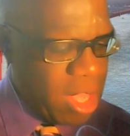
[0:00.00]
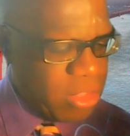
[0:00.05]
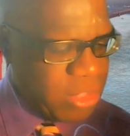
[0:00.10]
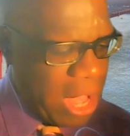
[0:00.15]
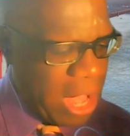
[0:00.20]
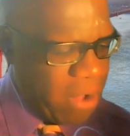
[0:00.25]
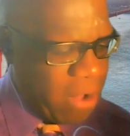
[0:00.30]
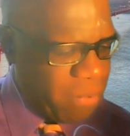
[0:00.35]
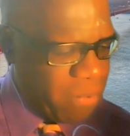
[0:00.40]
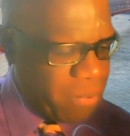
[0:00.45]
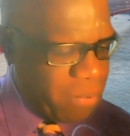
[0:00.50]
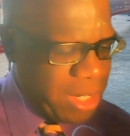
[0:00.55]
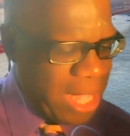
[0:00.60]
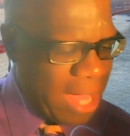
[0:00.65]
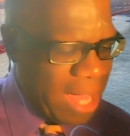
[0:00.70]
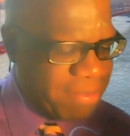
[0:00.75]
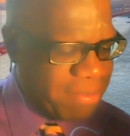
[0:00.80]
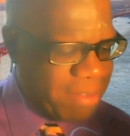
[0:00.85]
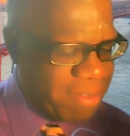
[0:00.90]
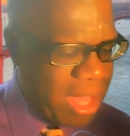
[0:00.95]
Now, we
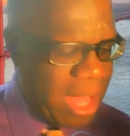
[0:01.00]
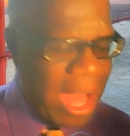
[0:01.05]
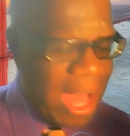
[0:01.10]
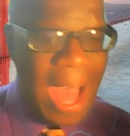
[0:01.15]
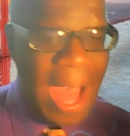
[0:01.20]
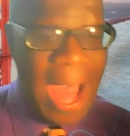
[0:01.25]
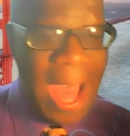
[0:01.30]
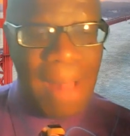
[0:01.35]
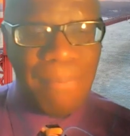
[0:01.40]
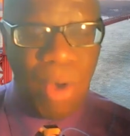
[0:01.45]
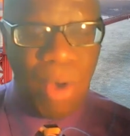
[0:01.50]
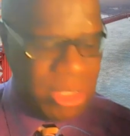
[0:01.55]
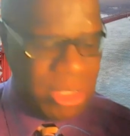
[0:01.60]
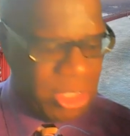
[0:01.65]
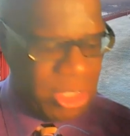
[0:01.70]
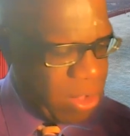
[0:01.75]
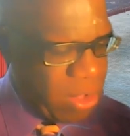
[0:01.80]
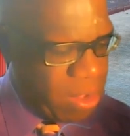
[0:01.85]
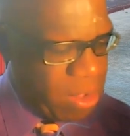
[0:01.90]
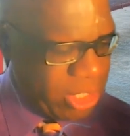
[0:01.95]
have
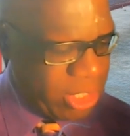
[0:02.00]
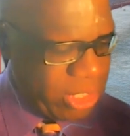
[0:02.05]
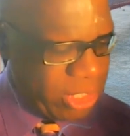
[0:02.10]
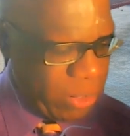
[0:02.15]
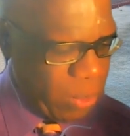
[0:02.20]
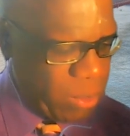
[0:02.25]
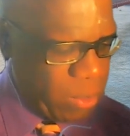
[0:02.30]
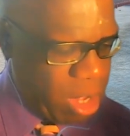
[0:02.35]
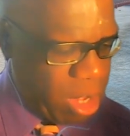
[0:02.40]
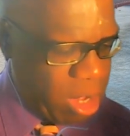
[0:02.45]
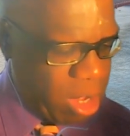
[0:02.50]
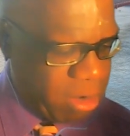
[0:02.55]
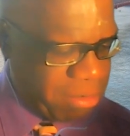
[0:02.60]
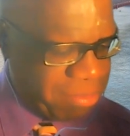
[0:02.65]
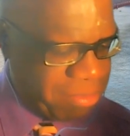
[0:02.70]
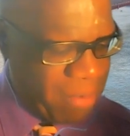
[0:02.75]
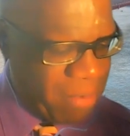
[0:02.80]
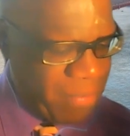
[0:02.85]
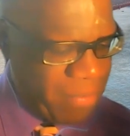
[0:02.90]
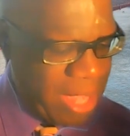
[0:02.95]
almonds also are
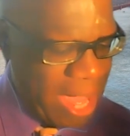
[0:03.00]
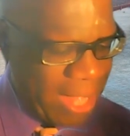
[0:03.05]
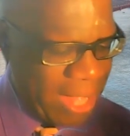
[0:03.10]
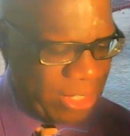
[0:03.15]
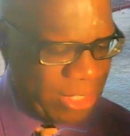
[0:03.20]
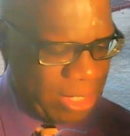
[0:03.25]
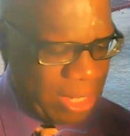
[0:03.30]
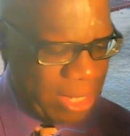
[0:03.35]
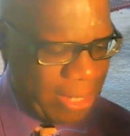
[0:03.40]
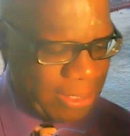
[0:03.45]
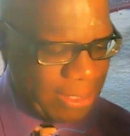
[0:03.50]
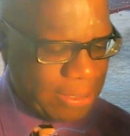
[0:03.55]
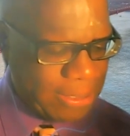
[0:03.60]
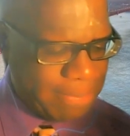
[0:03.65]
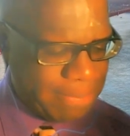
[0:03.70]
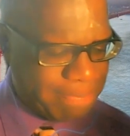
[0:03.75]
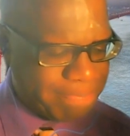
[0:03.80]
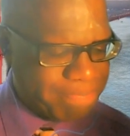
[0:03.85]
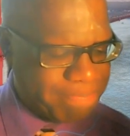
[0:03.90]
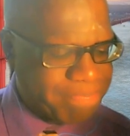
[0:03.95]
very excellent
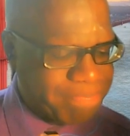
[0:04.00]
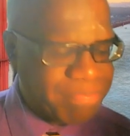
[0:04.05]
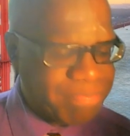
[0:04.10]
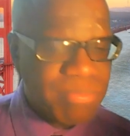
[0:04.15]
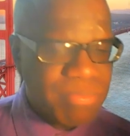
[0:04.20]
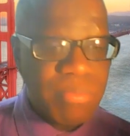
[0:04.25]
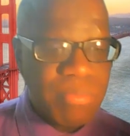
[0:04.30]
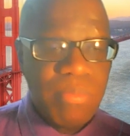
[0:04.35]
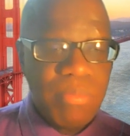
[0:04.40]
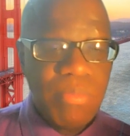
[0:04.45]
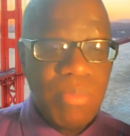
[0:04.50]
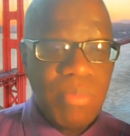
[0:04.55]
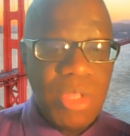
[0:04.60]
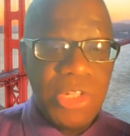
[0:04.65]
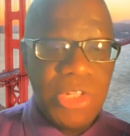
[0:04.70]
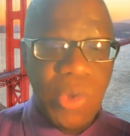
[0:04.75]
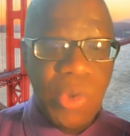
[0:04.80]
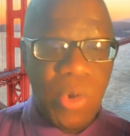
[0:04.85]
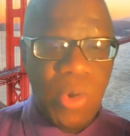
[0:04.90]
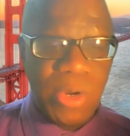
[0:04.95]

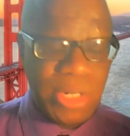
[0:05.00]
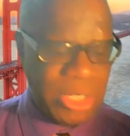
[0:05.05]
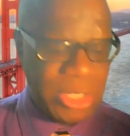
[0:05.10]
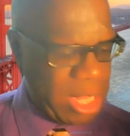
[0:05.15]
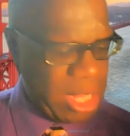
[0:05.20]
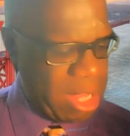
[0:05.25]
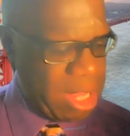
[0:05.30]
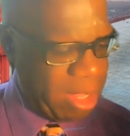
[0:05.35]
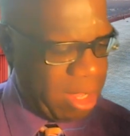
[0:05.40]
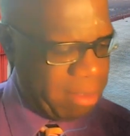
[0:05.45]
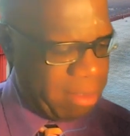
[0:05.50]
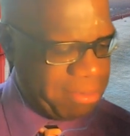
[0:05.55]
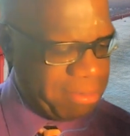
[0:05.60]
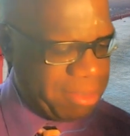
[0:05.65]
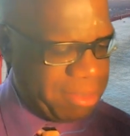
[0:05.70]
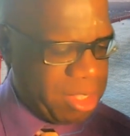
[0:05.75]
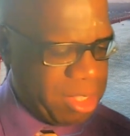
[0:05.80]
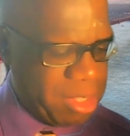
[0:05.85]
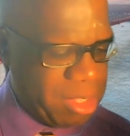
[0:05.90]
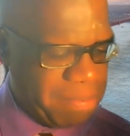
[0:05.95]
source of
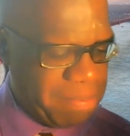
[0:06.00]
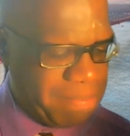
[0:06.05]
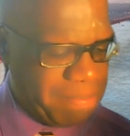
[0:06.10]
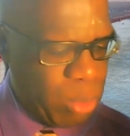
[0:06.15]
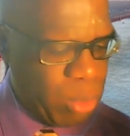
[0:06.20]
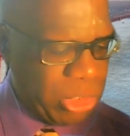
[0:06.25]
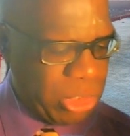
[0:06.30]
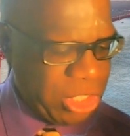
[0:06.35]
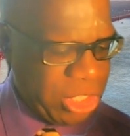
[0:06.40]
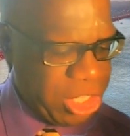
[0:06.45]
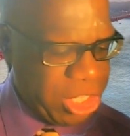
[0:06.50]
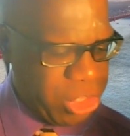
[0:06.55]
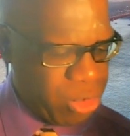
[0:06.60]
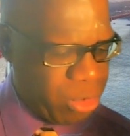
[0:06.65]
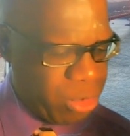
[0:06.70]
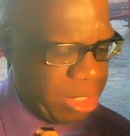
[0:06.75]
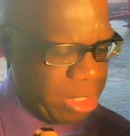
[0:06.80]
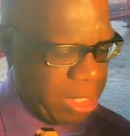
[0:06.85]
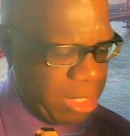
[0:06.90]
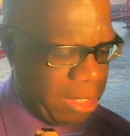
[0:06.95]
boosting
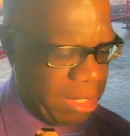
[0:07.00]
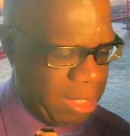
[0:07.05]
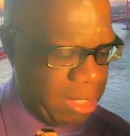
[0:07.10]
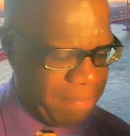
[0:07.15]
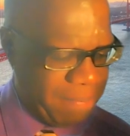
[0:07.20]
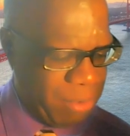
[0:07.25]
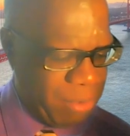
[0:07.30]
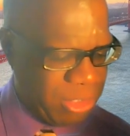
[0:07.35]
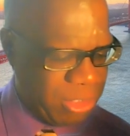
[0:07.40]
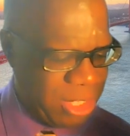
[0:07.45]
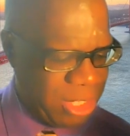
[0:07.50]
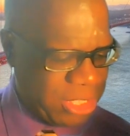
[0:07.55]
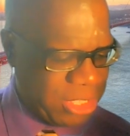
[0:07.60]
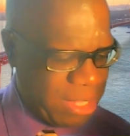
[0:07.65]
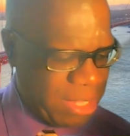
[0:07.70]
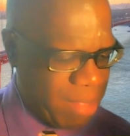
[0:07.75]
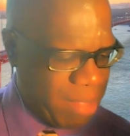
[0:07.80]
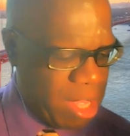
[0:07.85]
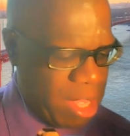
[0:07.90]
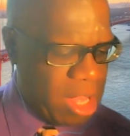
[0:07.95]
your immune
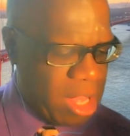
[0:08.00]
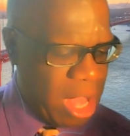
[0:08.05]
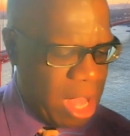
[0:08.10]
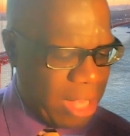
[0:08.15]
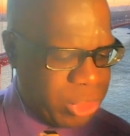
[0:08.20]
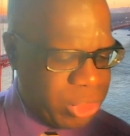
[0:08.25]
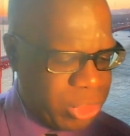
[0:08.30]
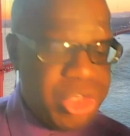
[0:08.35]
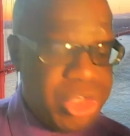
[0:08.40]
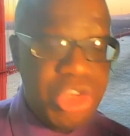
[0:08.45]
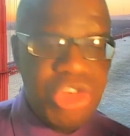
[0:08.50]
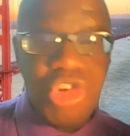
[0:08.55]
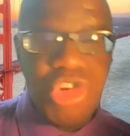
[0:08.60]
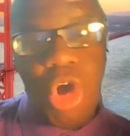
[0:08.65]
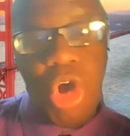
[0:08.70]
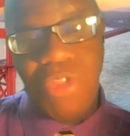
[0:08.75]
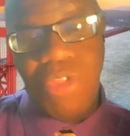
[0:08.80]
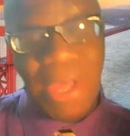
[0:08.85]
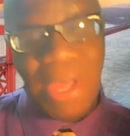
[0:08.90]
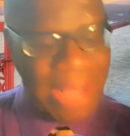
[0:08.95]
system. And do you
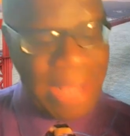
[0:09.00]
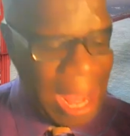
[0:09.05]
know that